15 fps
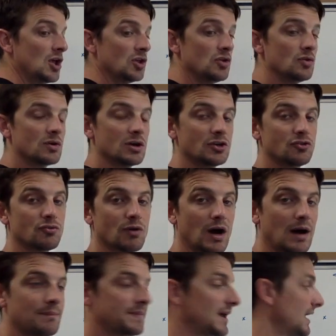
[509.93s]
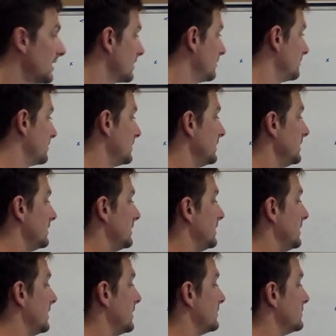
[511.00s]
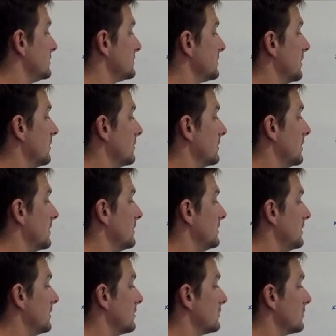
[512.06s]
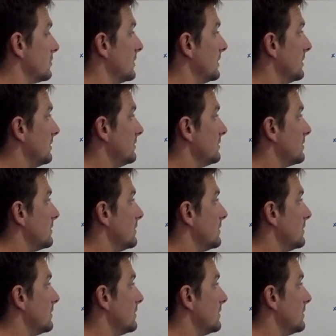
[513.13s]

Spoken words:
You could drop that completely and just go gun near twin,